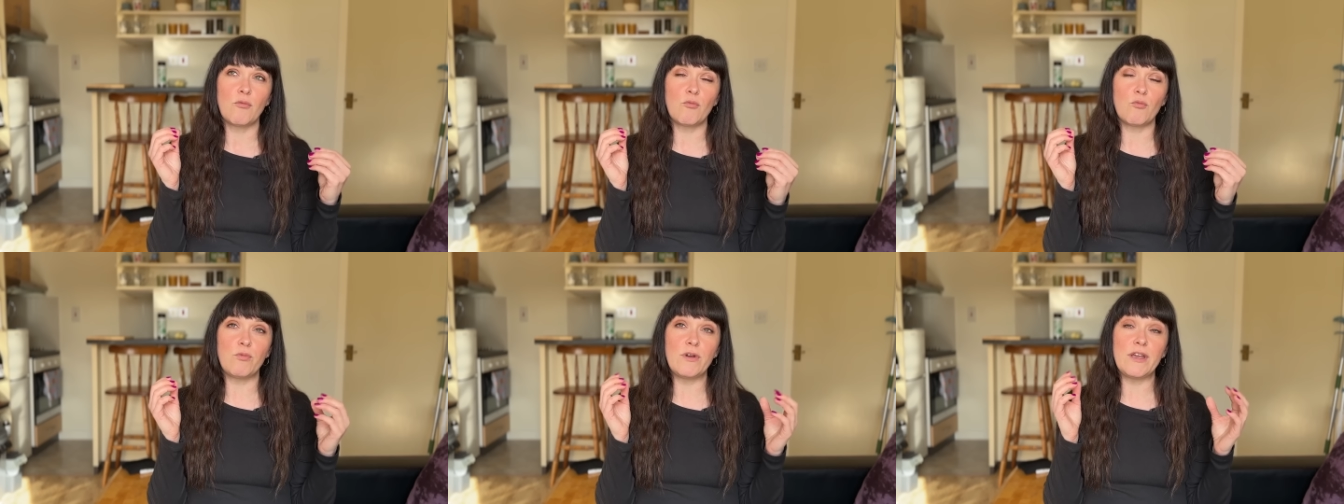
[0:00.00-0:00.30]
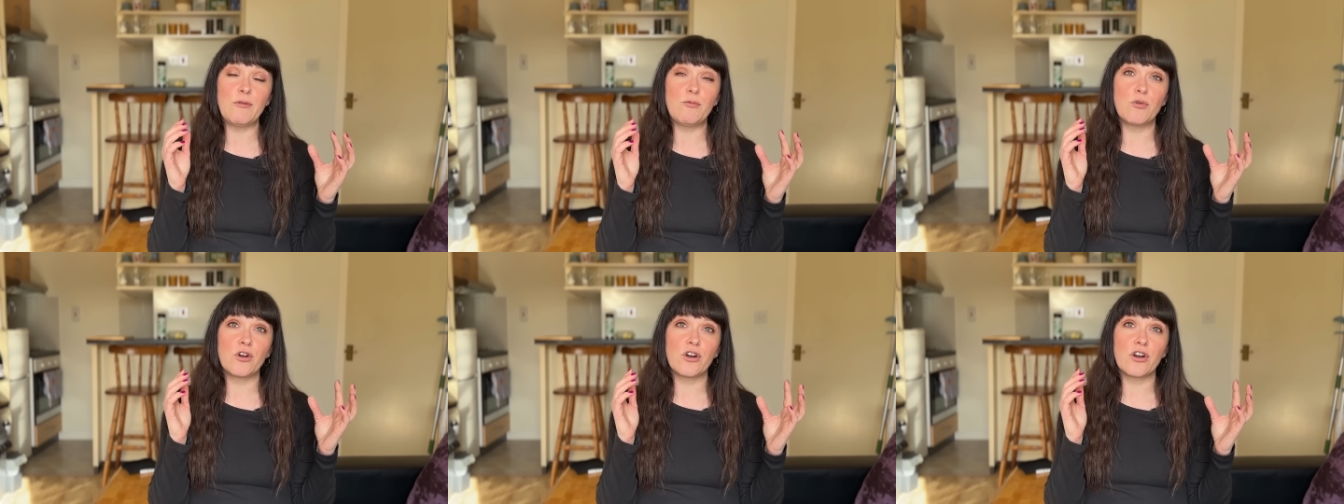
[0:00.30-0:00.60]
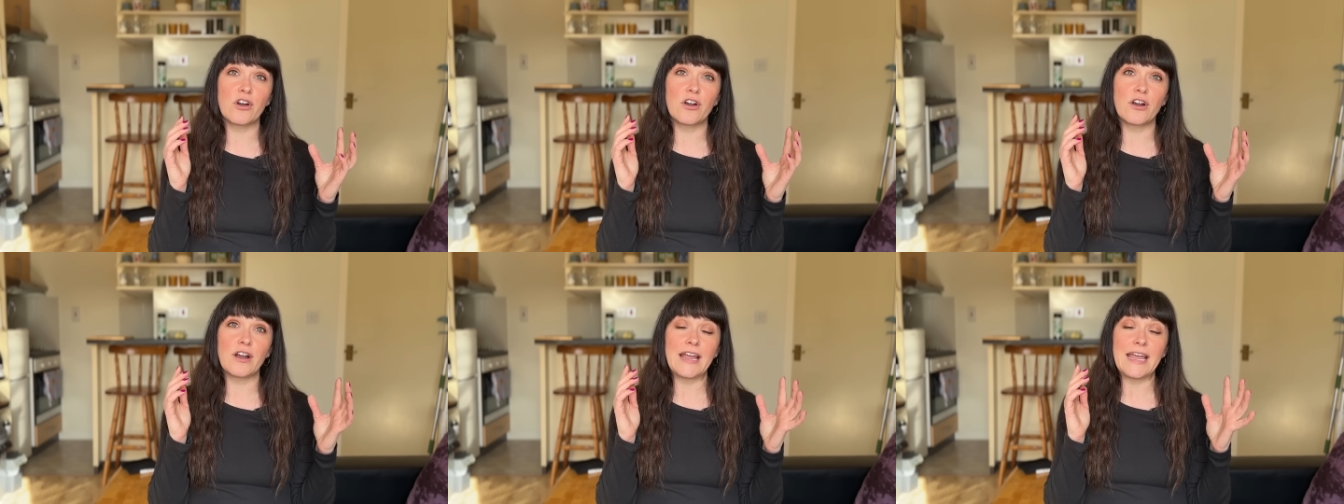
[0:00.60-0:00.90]
We
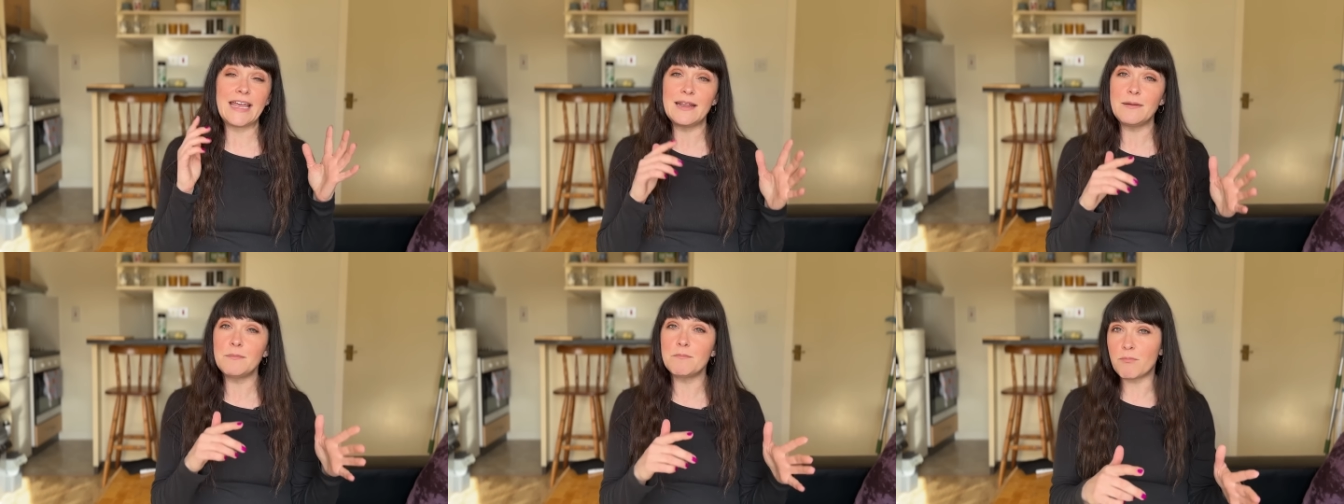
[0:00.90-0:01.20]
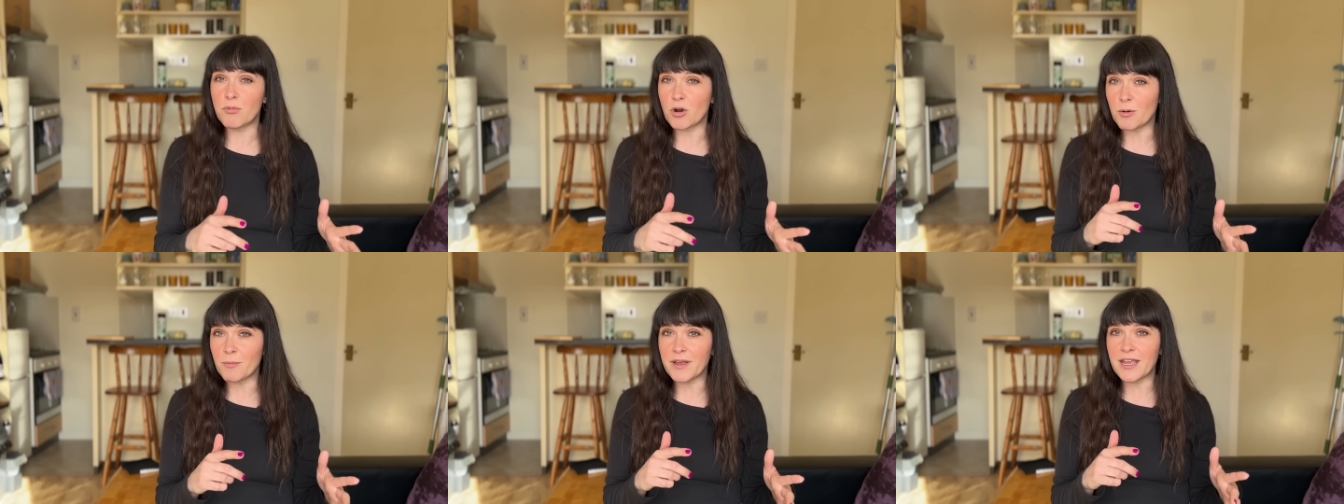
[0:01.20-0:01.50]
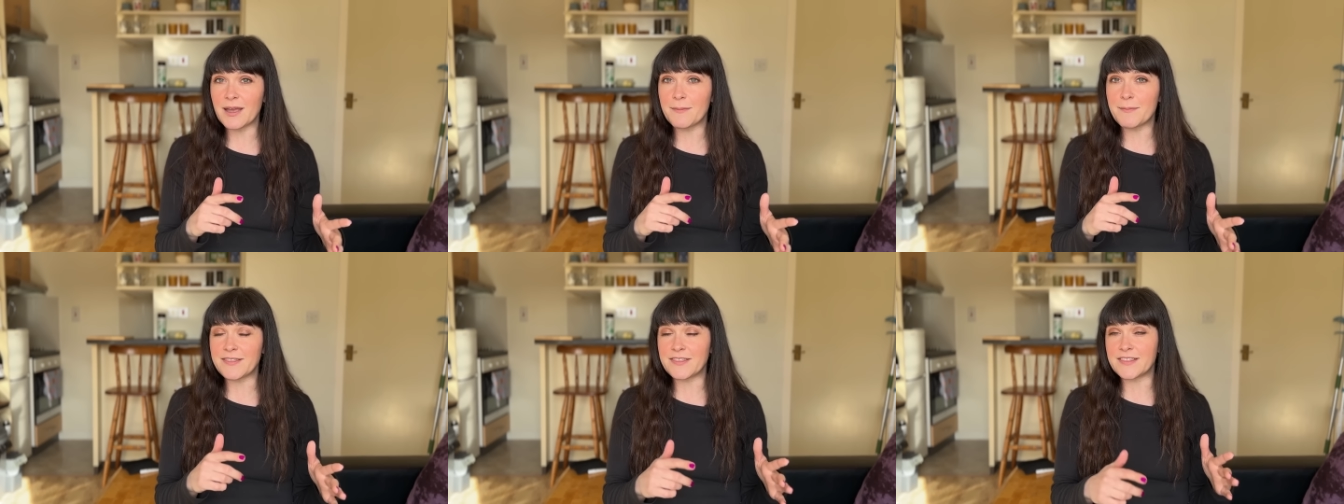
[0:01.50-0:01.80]
were in
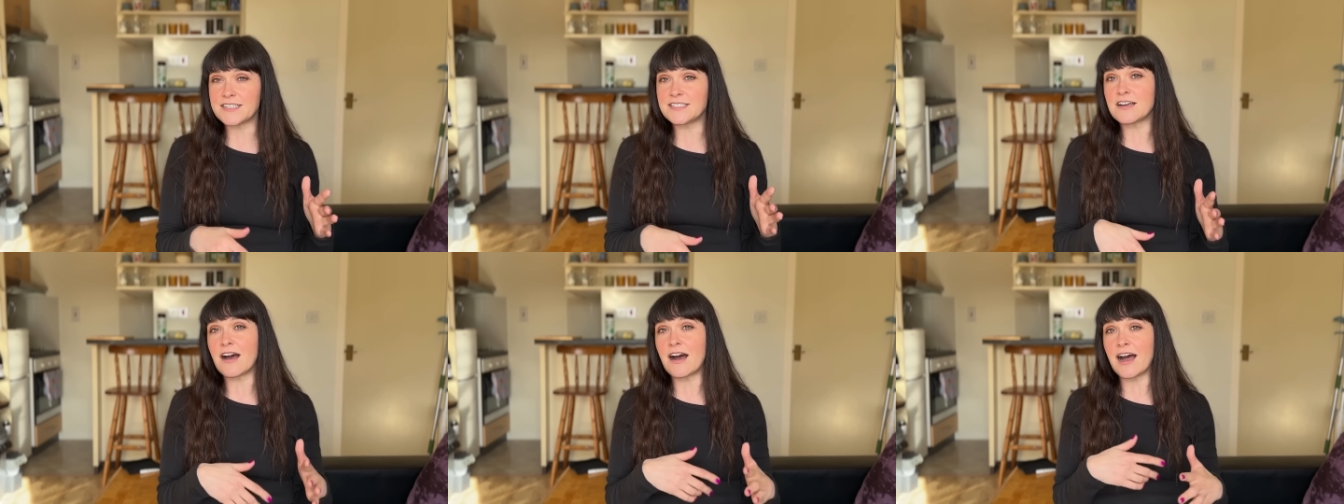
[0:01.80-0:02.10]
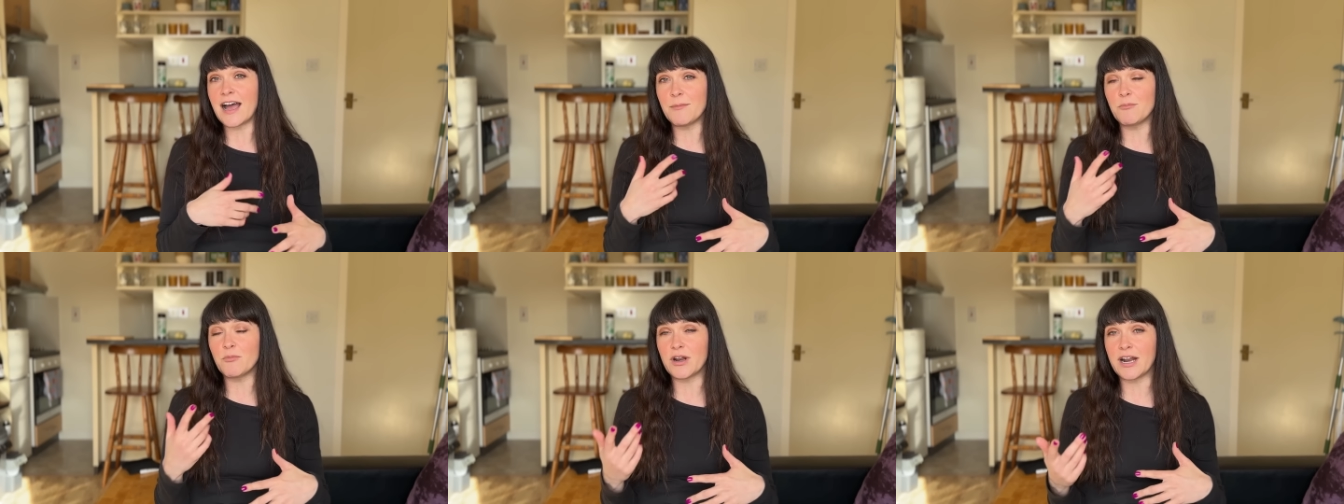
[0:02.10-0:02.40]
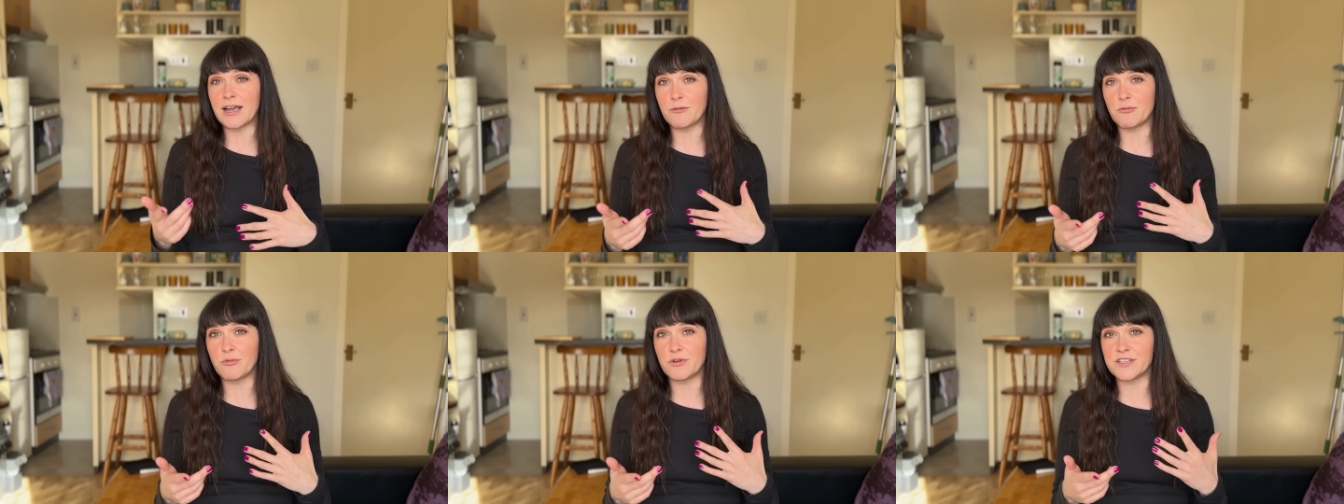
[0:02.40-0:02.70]
Birmingham at the time when
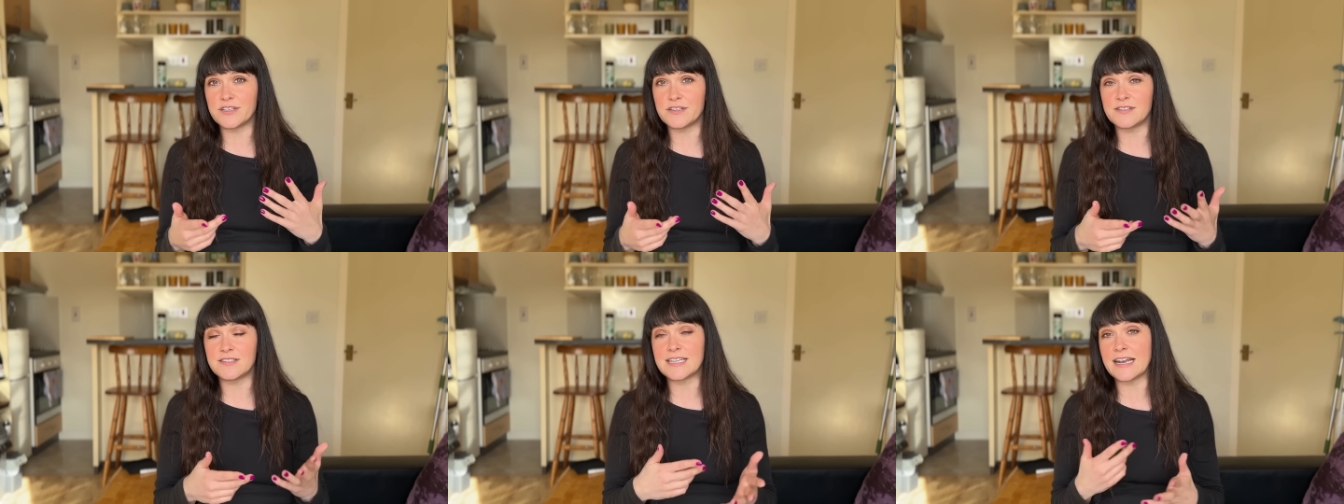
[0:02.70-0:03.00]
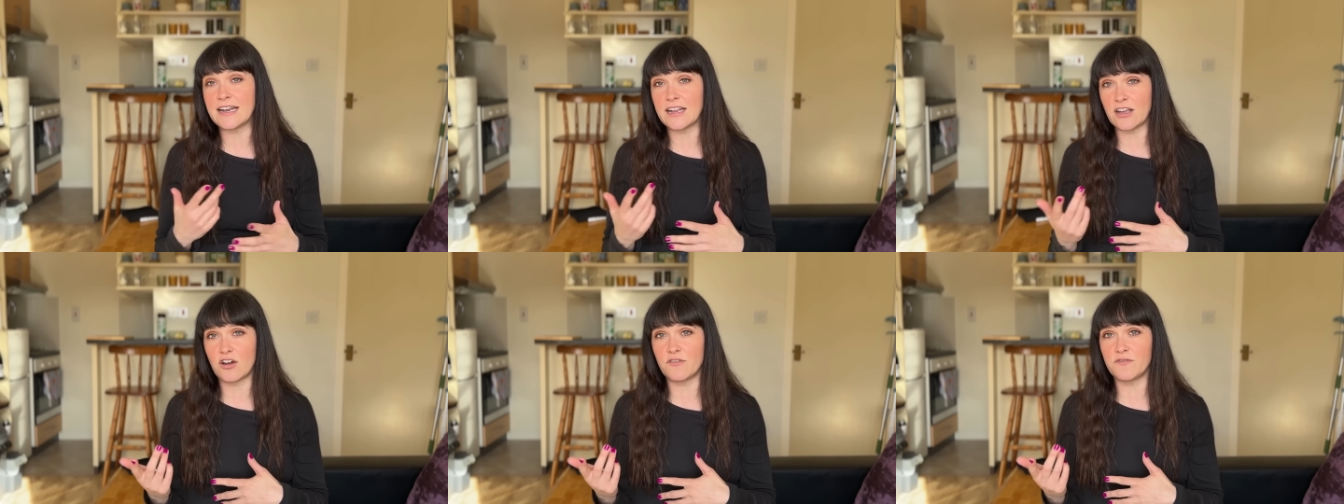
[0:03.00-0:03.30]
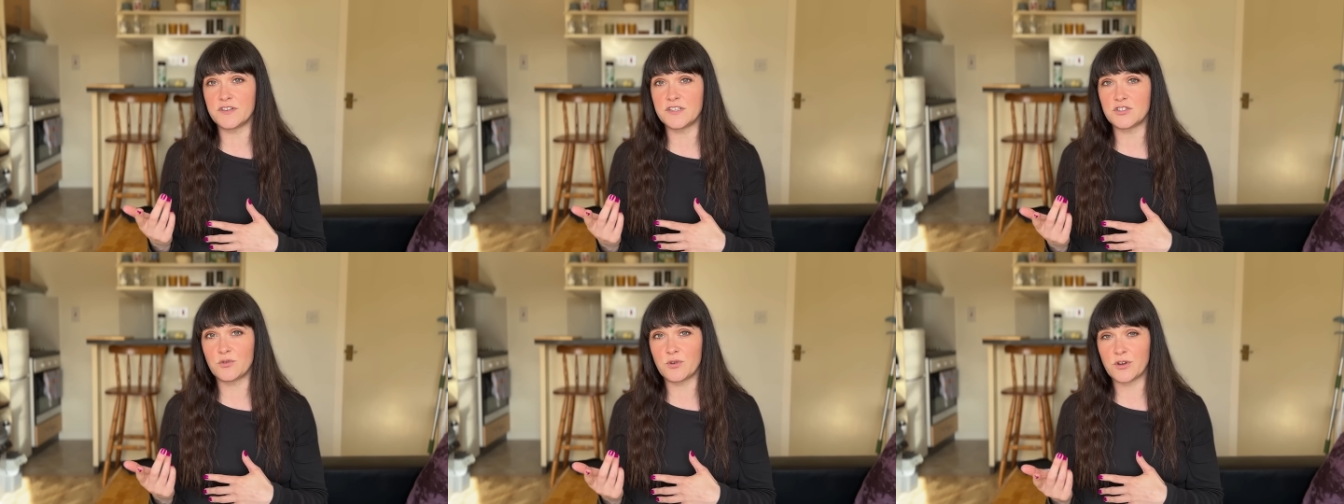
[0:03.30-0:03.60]
I was sending off
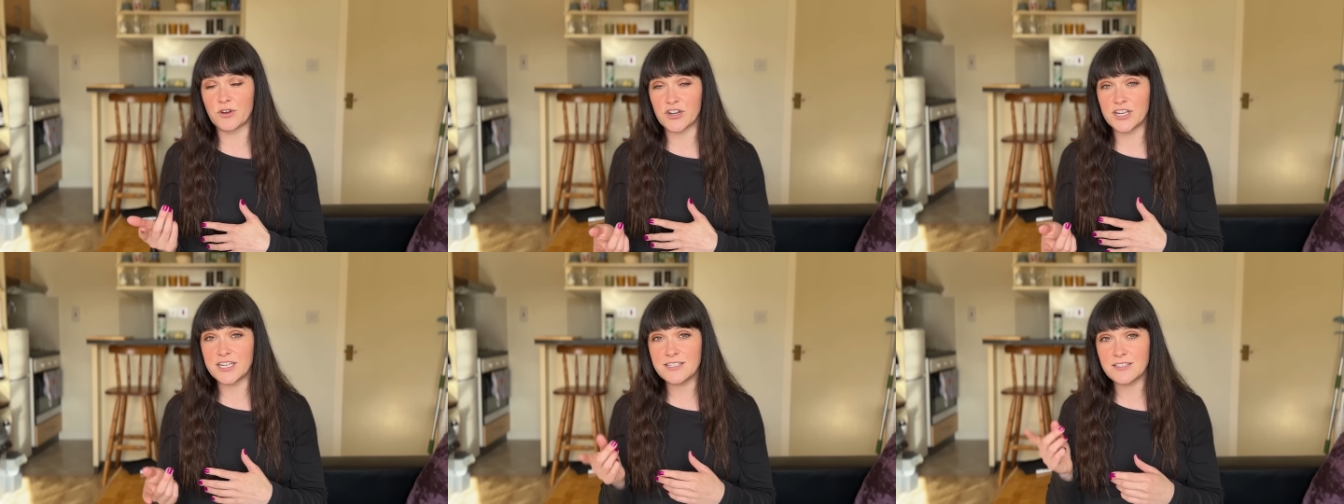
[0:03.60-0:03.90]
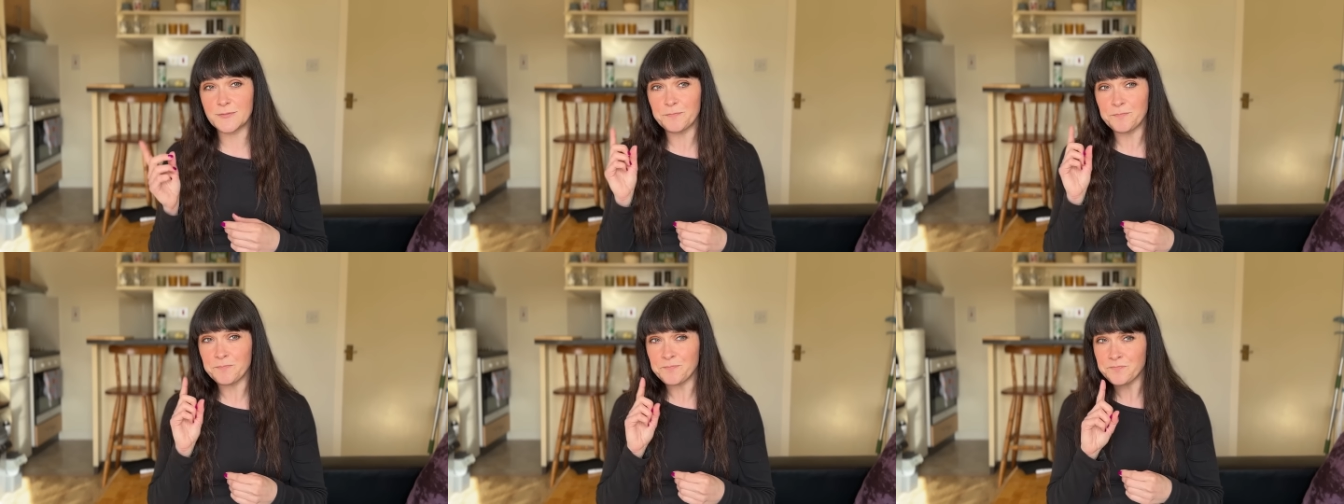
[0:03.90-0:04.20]
these queries.